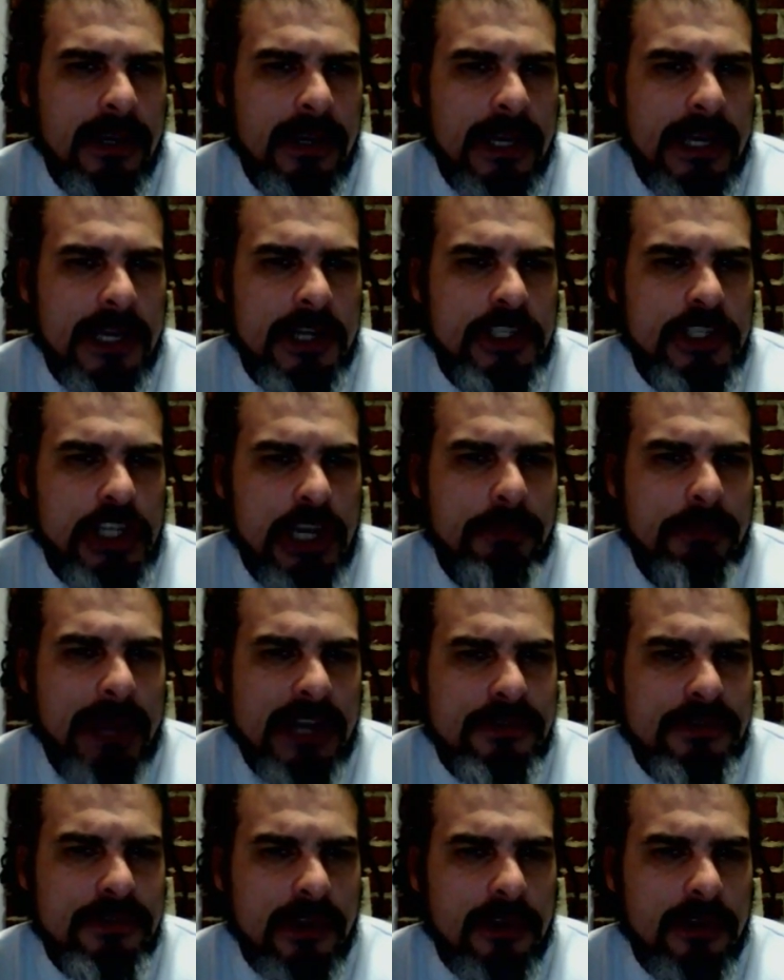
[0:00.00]
in a
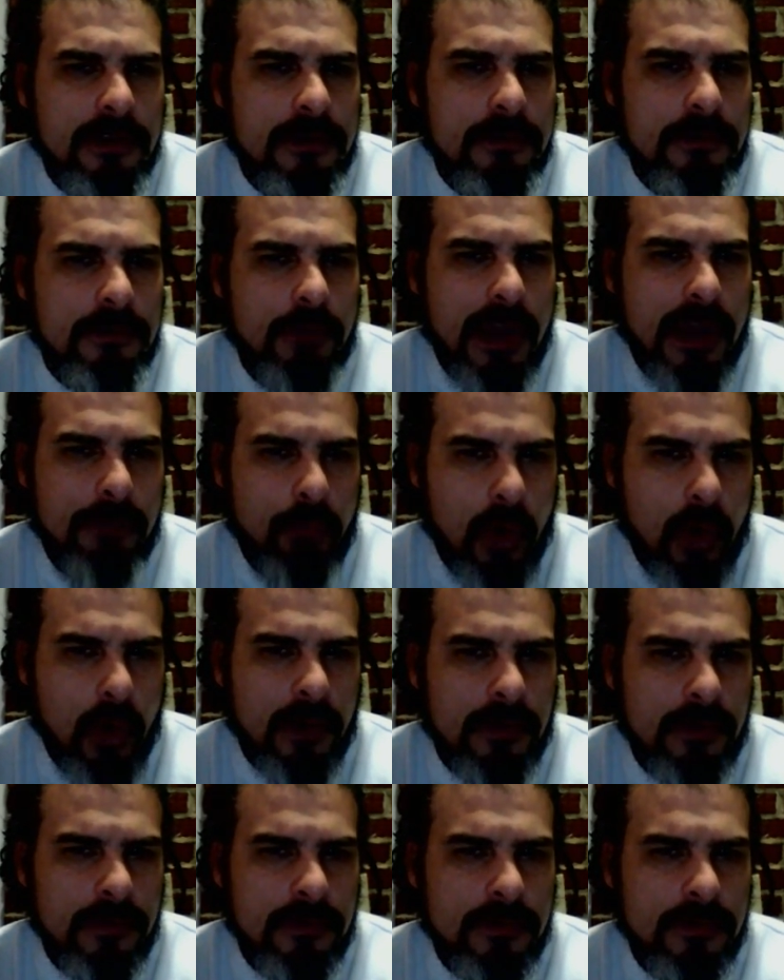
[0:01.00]
geometric framework.